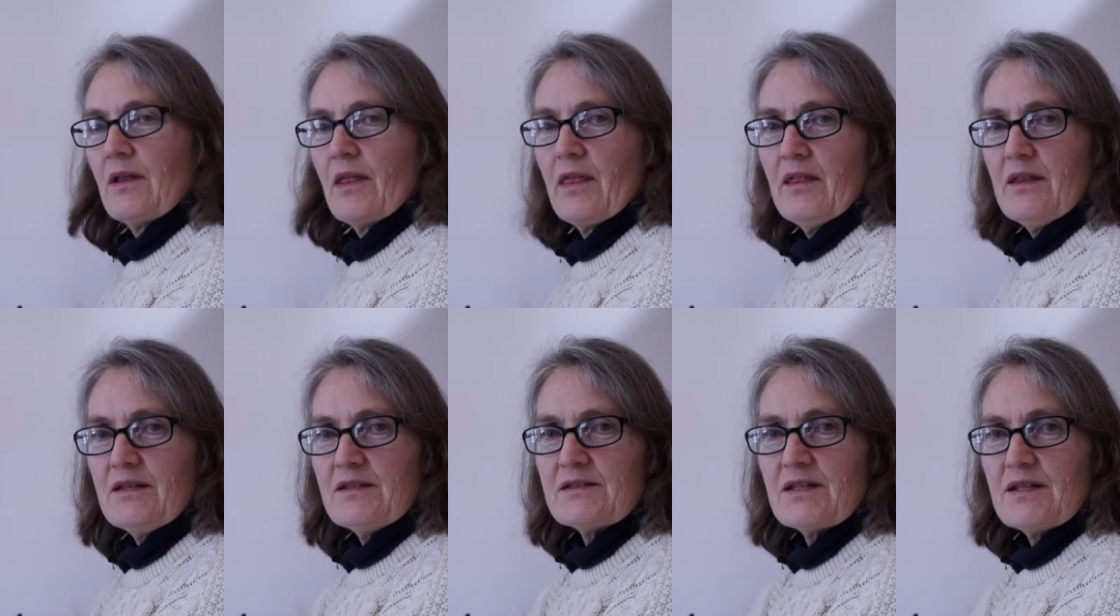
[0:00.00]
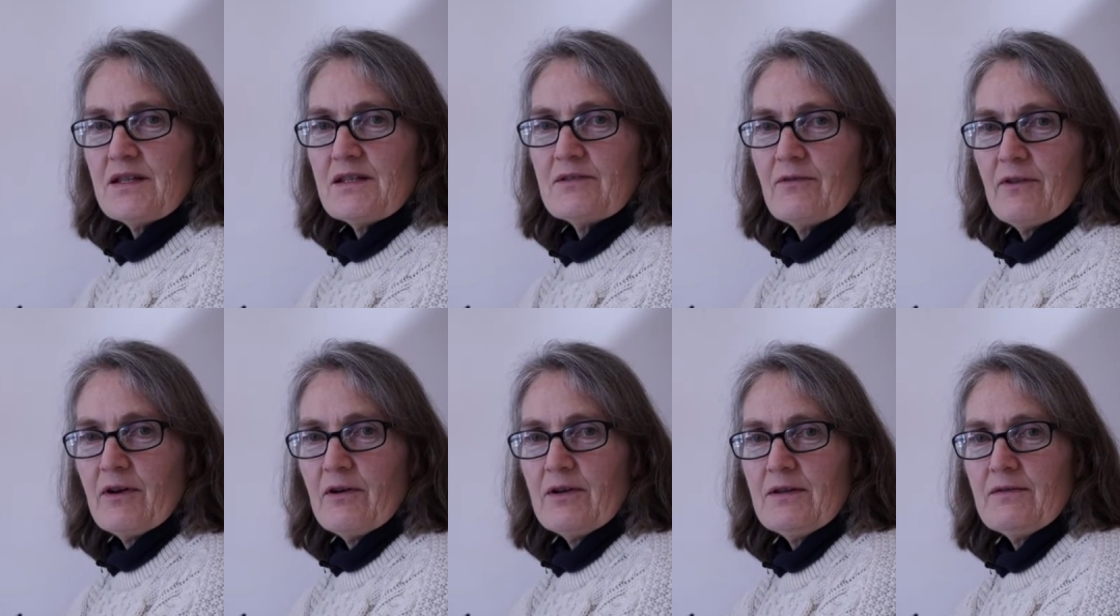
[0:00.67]
this is
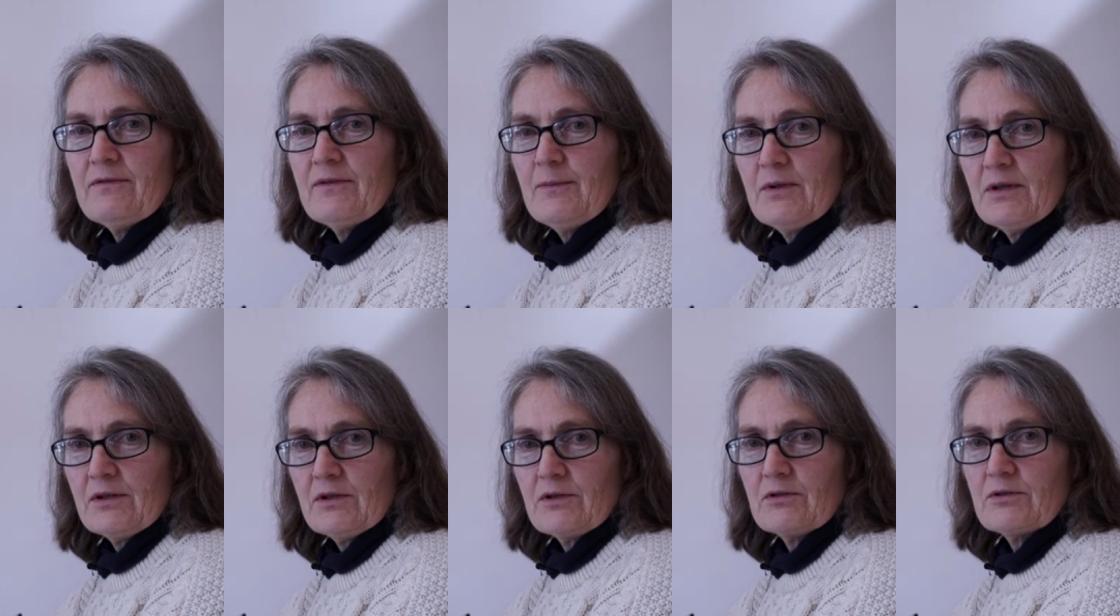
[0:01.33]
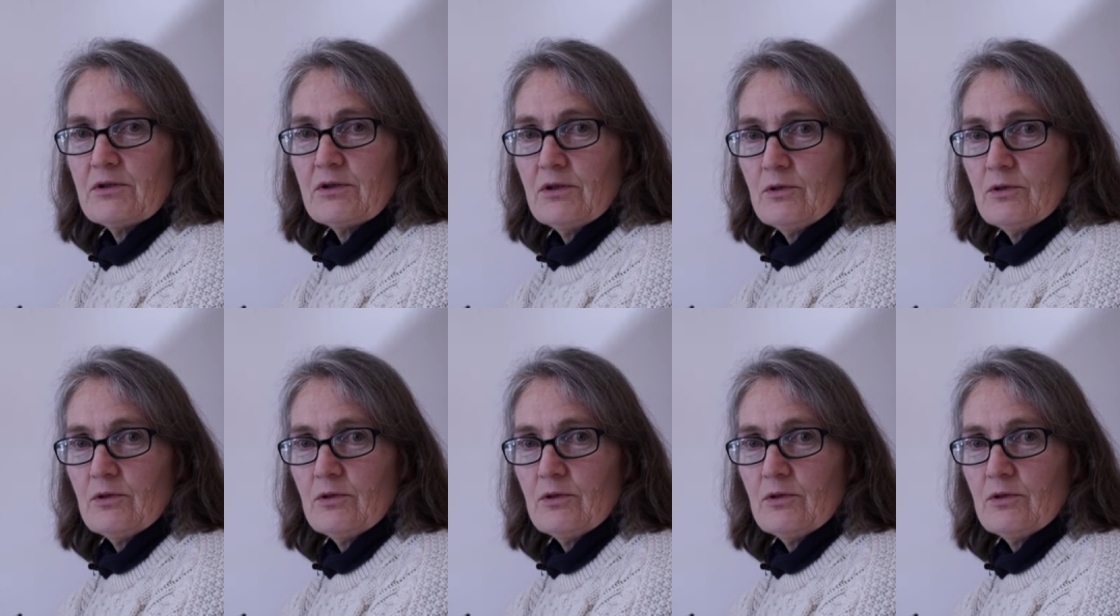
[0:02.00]
very familiar to